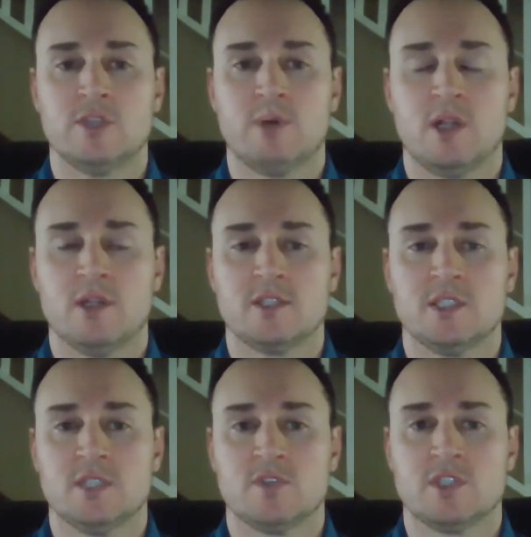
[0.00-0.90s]

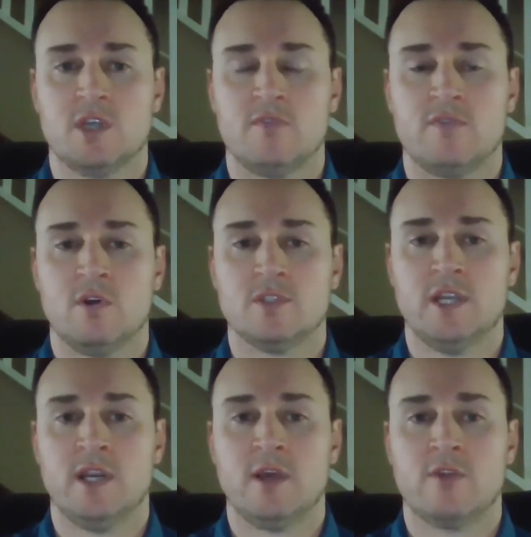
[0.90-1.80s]
policies for cell phones and
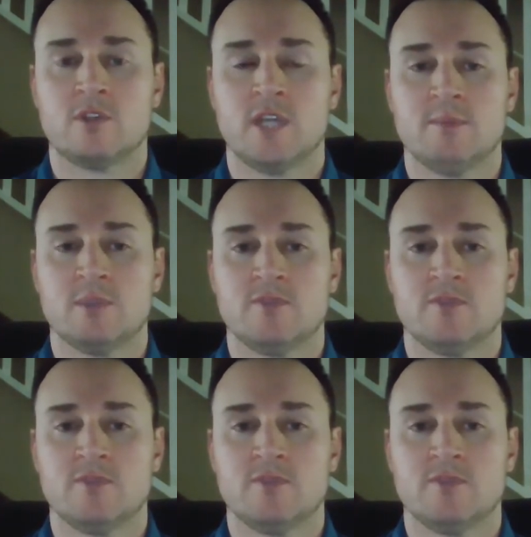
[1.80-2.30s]
any other types